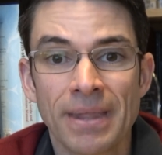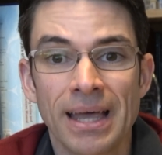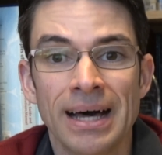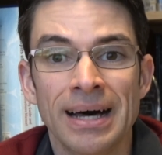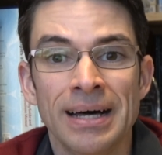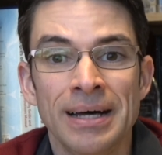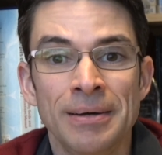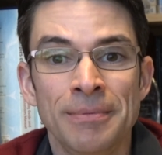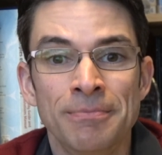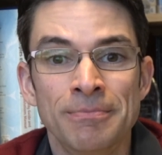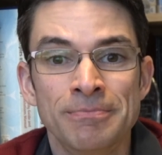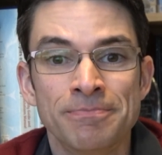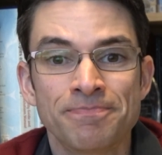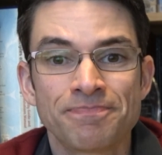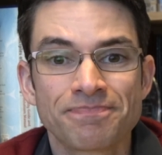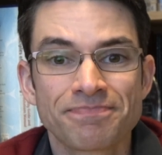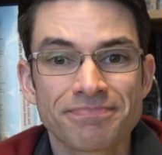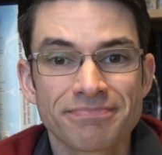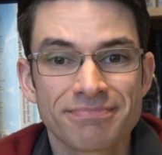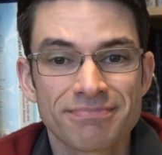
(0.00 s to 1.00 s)

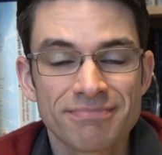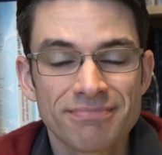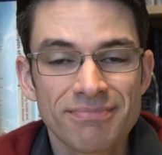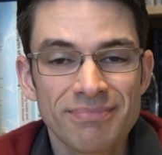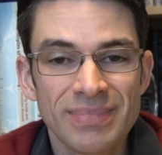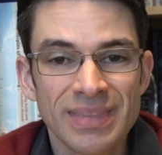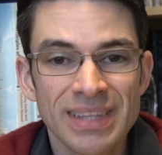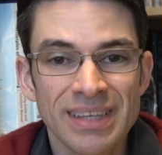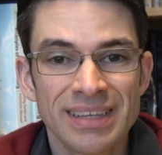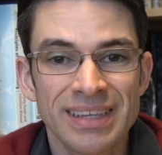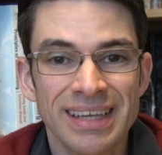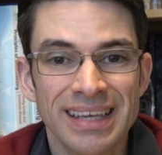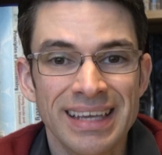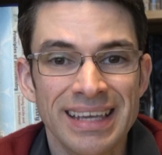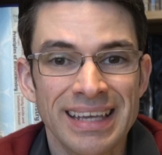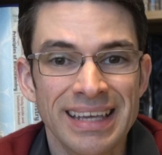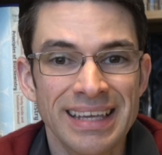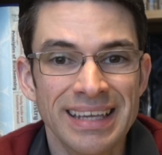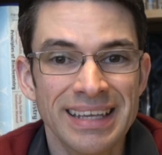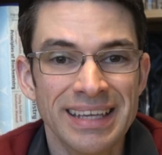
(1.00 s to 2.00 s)
Um,
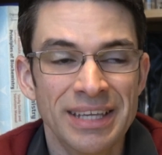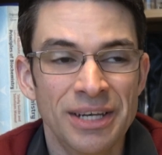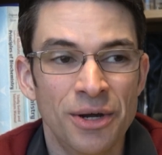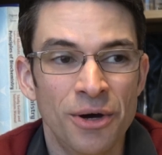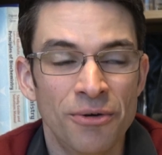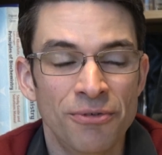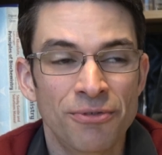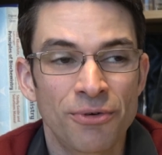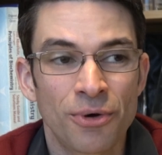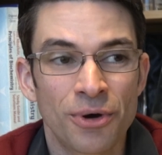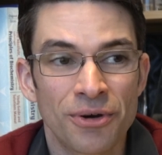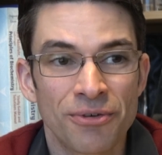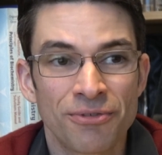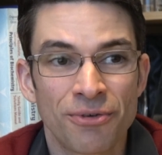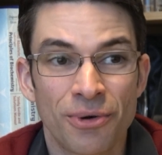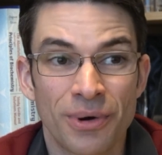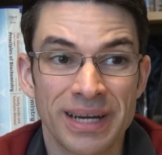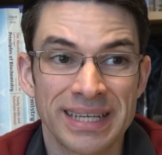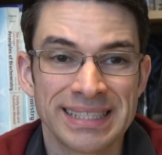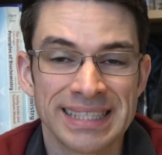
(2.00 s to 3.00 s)
you know, for
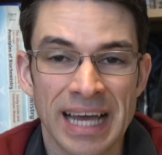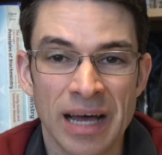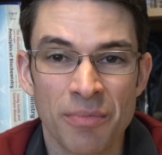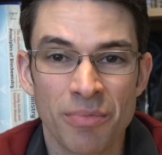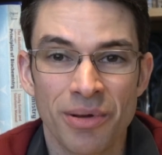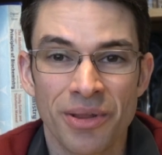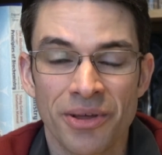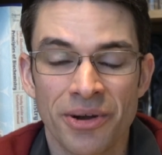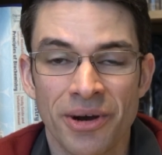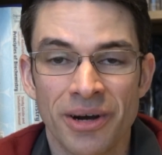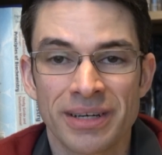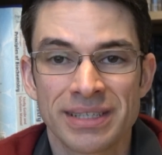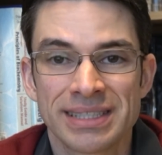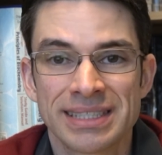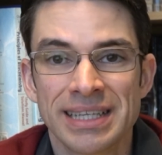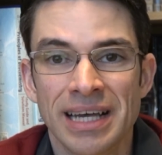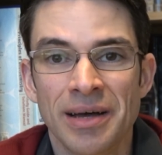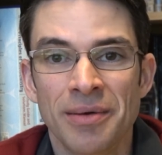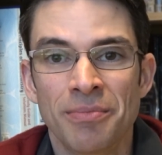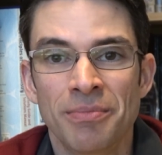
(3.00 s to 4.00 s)
for example, there are
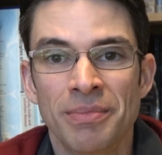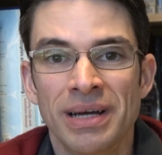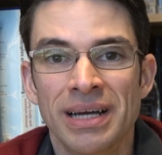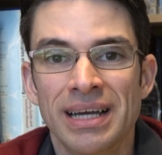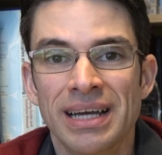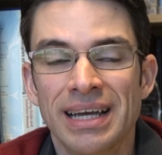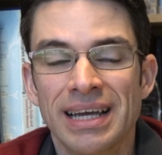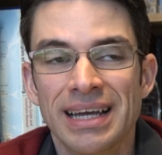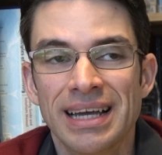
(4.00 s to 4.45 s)
some